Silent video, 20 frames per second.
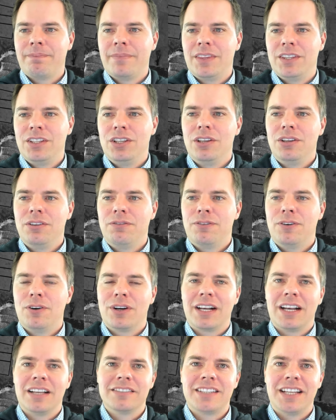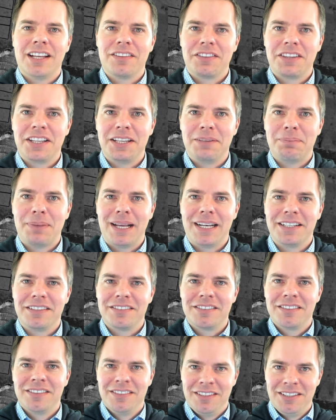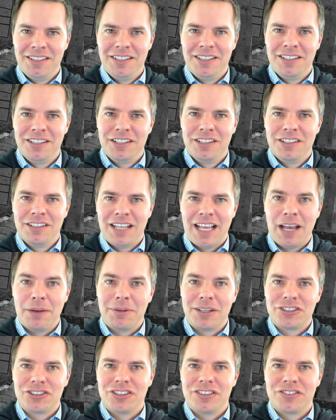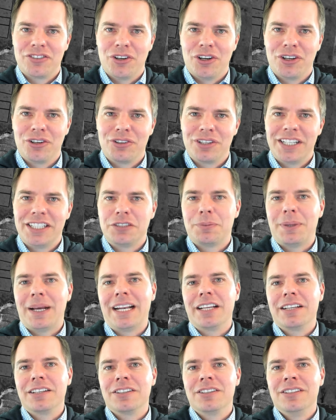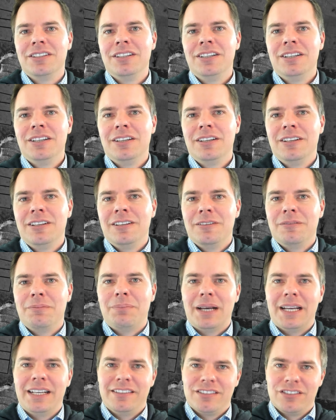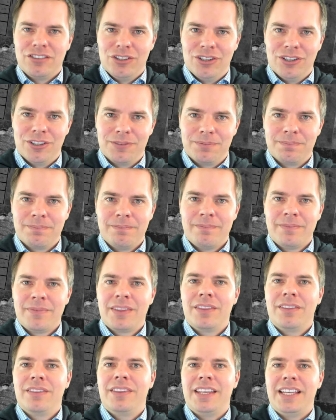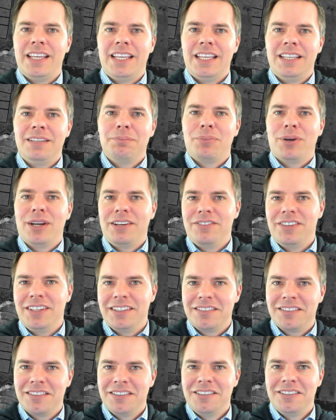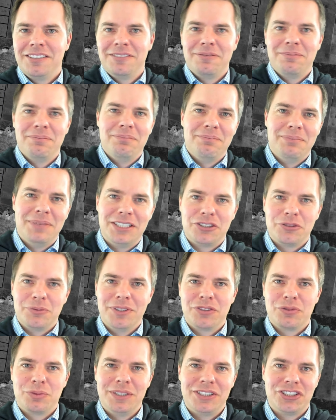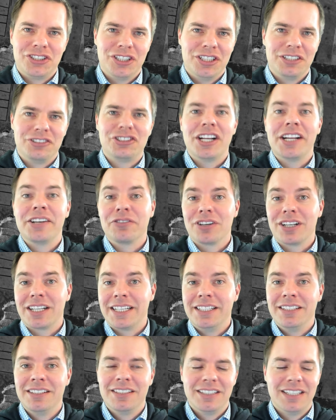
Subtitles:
you forecast out the paddocks, how much has grown on each paddock based on the previous measurements, which are generally